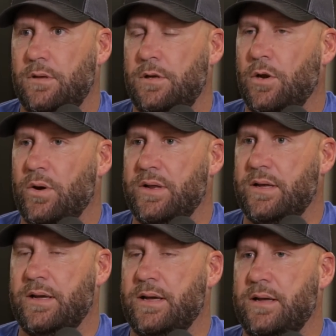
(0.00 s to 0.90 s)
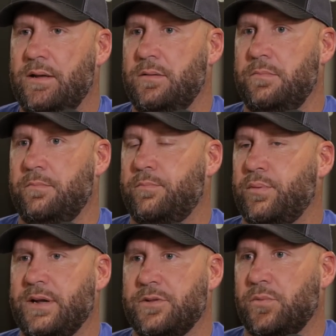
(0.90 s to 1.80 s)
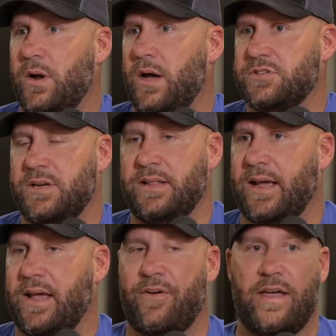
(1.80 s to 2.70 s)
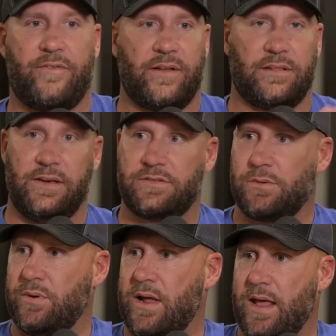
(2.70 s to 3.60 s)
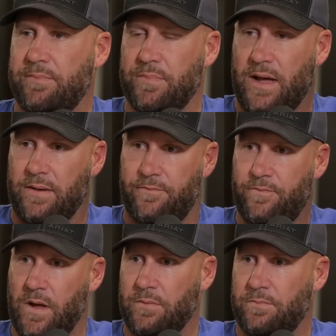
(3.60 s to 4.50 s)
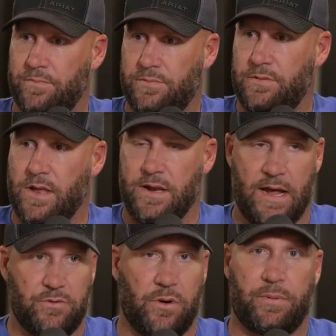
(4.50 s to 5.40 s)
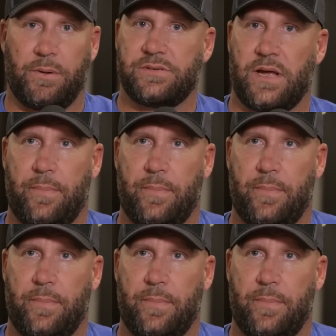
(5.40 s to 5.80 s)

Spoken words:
you know, bringing the rush. And like if I leave someone out, I did not do it on purpose, and I